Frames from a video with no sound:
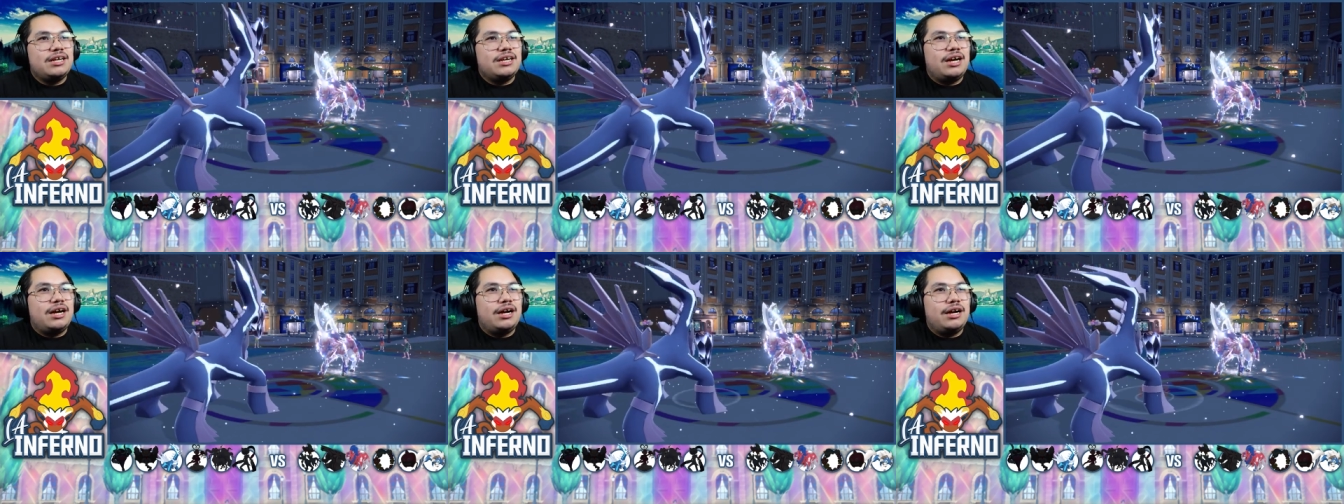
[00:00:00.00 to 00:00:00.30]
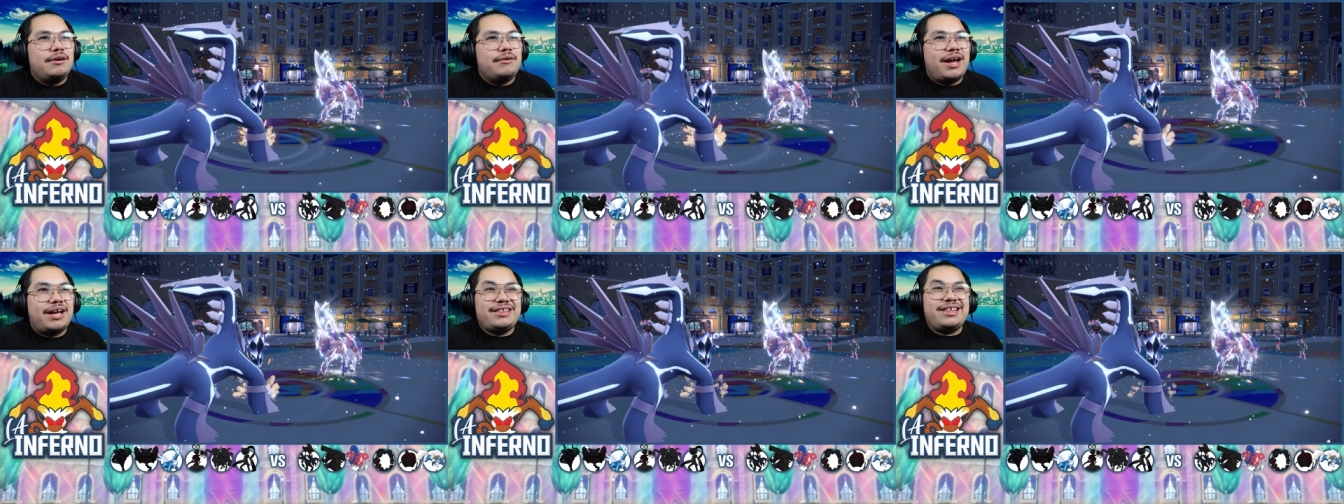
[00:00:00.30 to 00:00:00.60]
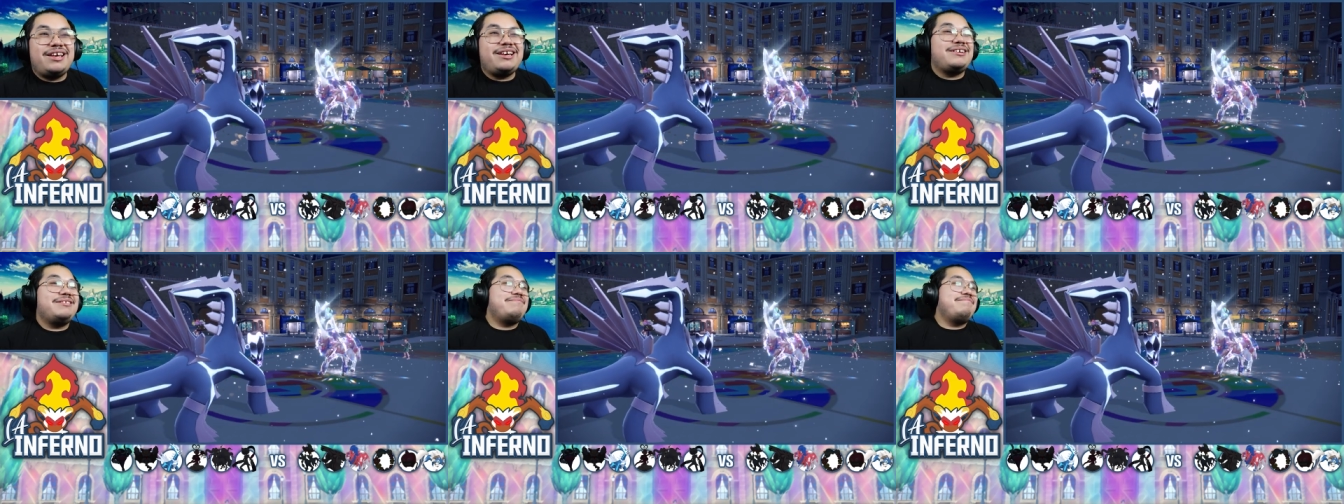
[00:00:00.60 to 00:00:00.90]
Uh, I
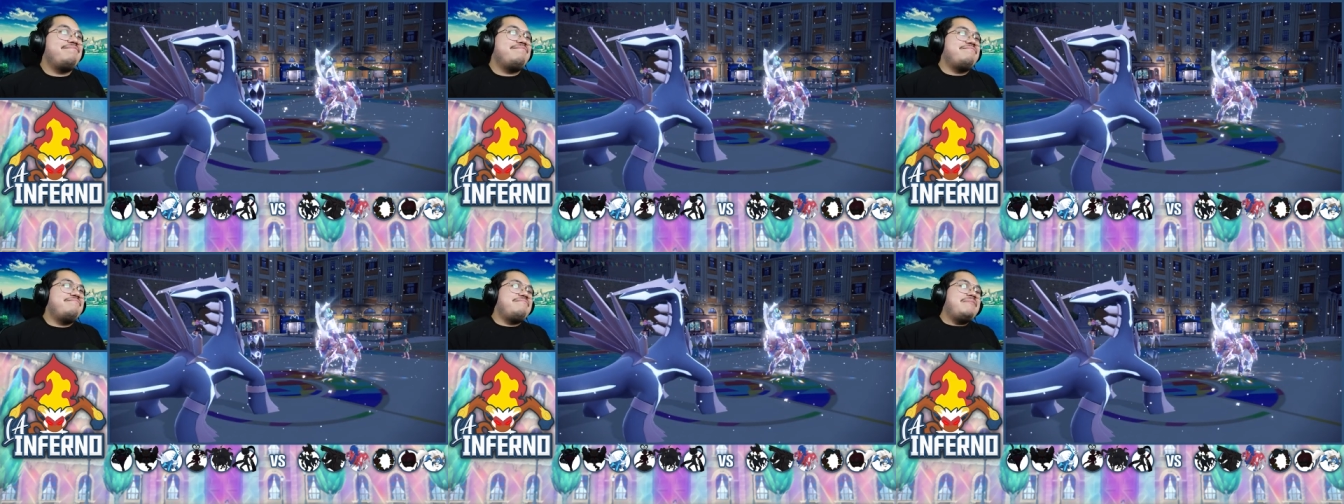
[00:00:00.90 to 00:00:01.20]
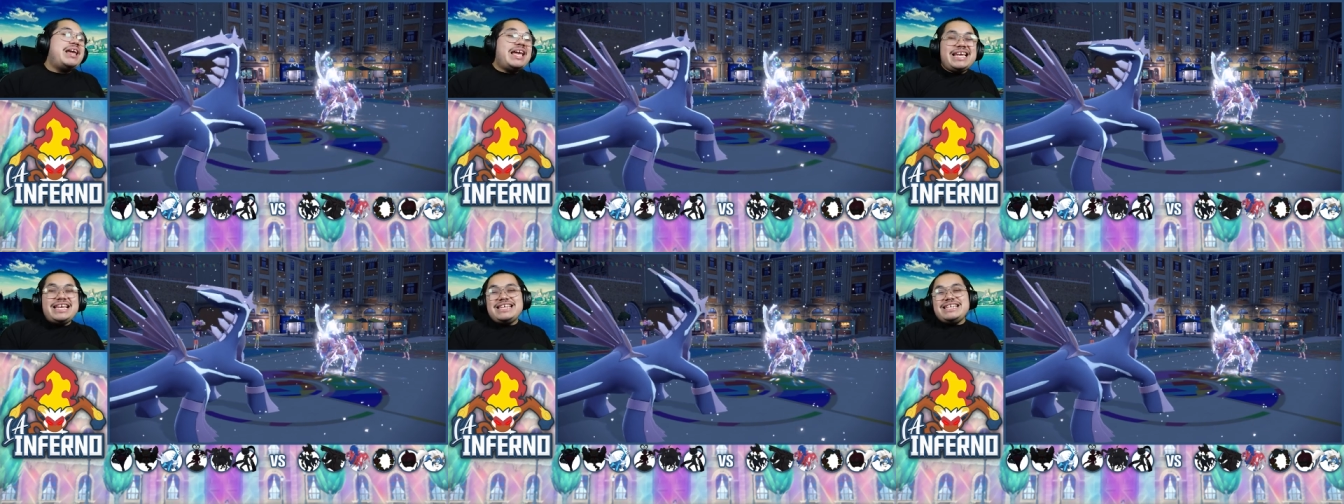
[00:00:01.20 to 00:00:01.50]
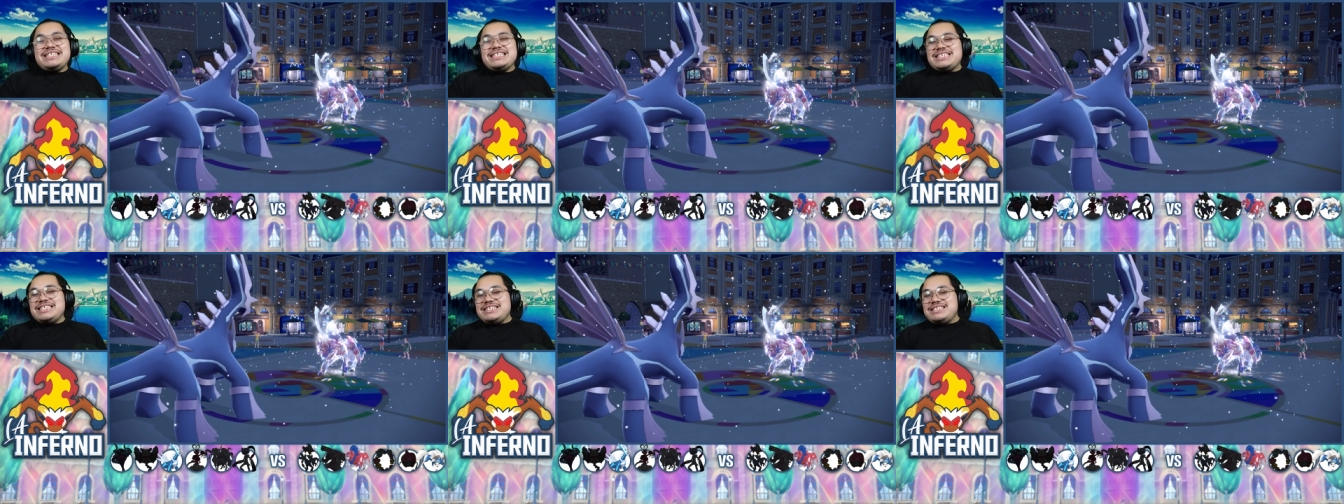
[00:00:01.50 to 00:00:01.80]
thought
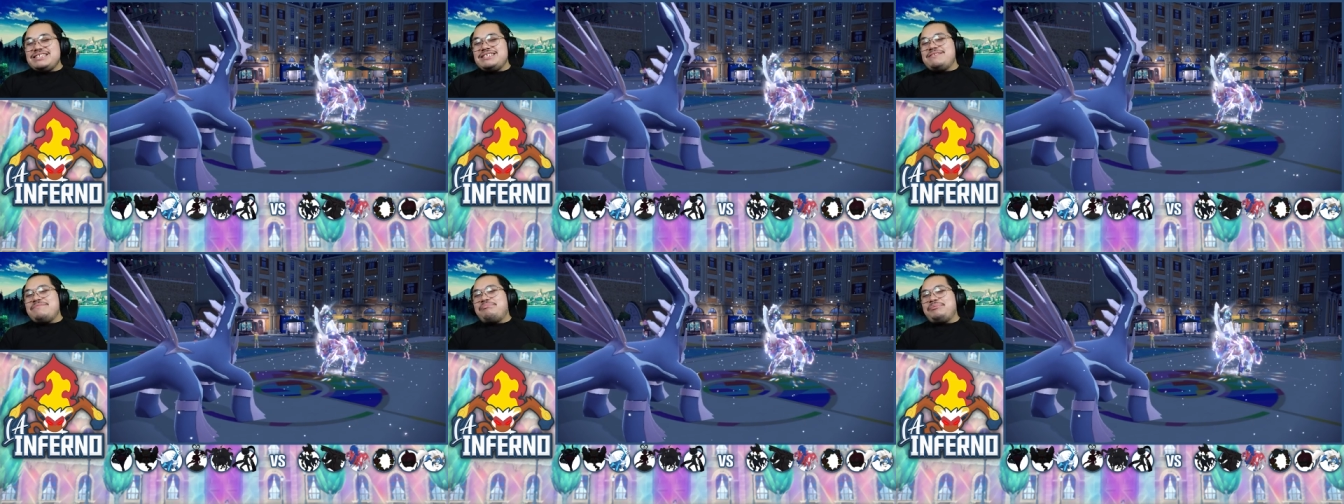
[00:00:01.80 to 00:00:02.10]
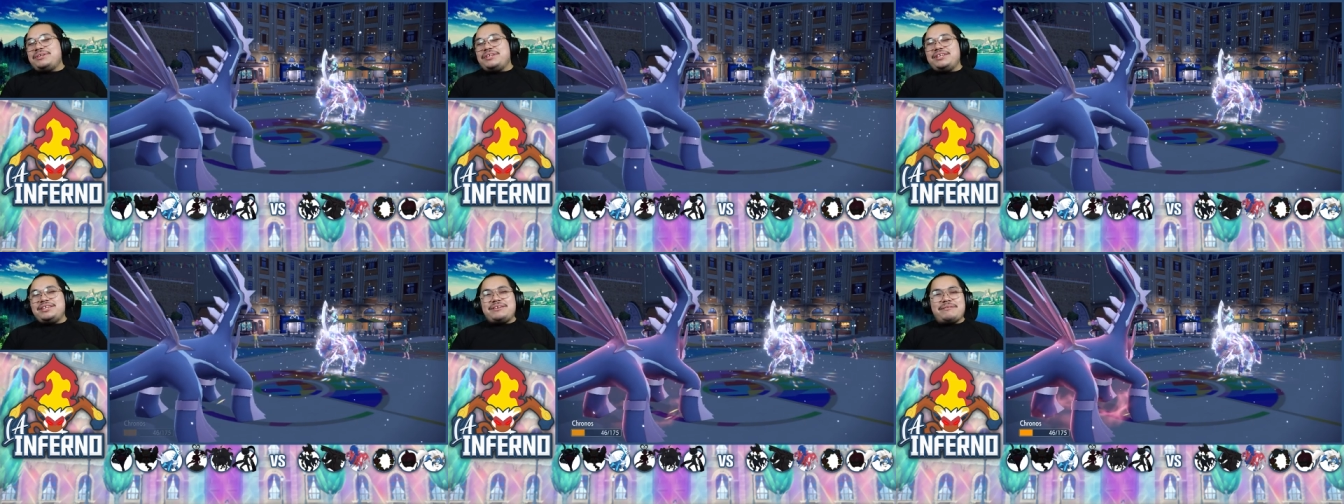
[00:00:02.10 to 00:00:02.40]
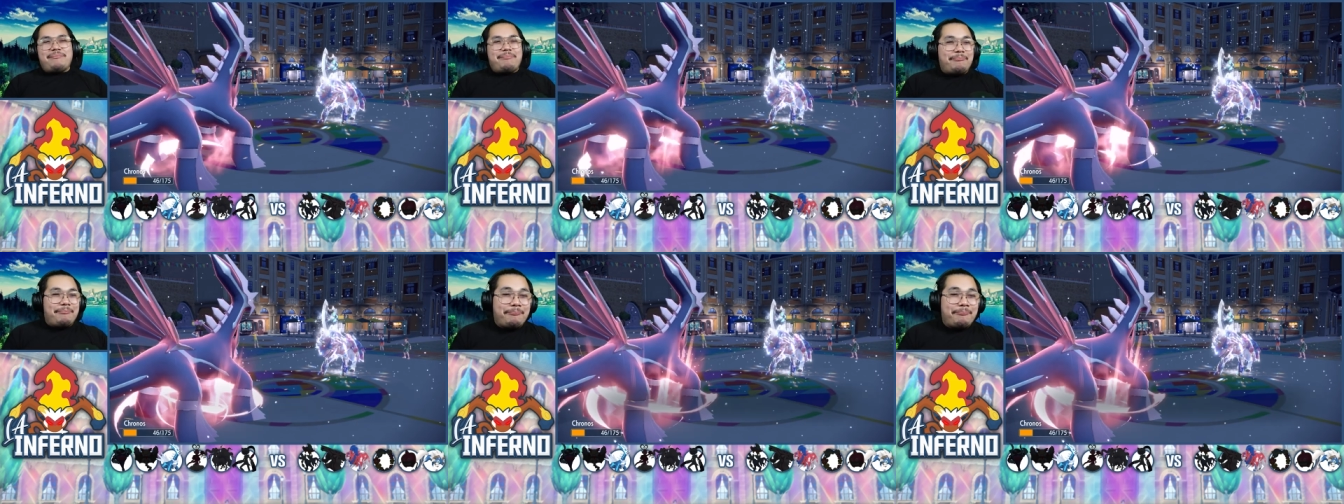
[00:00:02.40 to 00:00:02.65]
maybe...